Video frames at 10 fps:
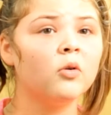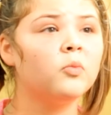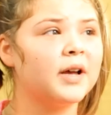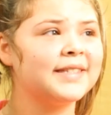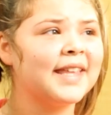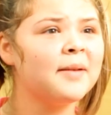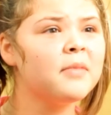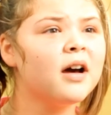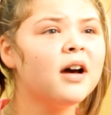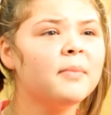What's
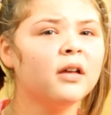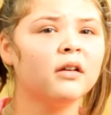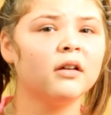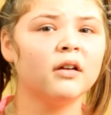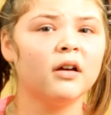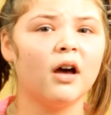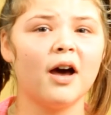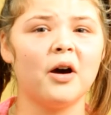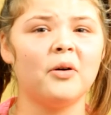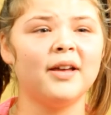that, Mom?
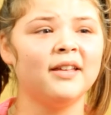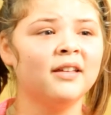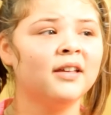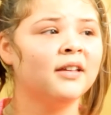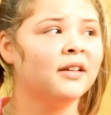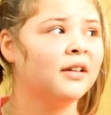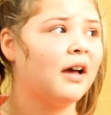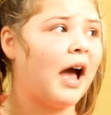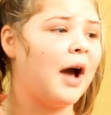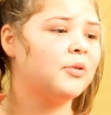Oh,
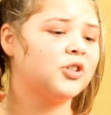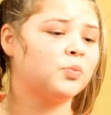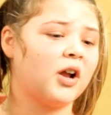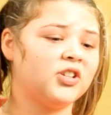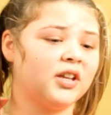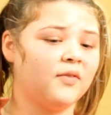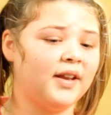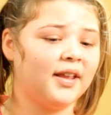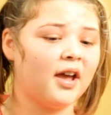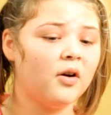I was just watching a
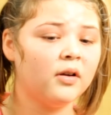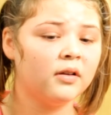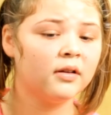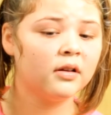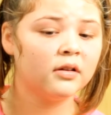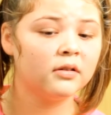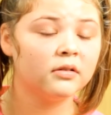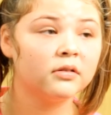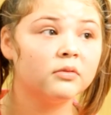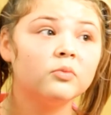video.
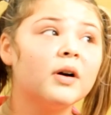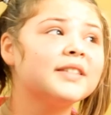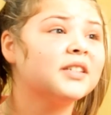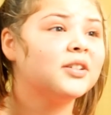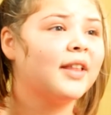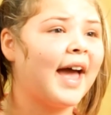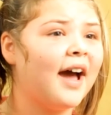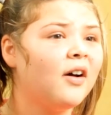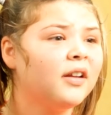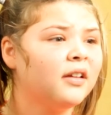Was it too
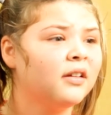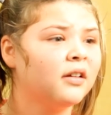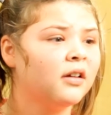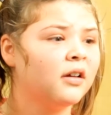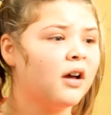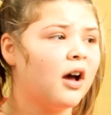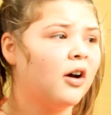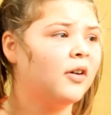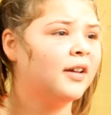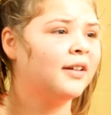loud?
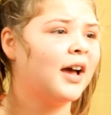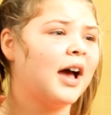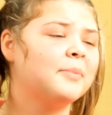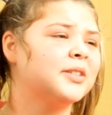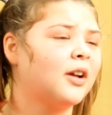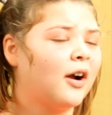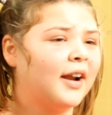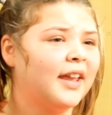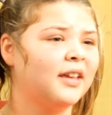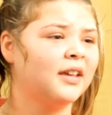Oh, I'm
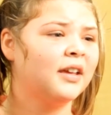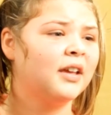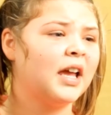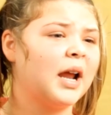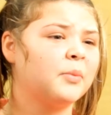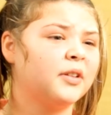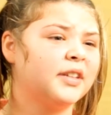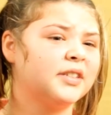sorry. I'm really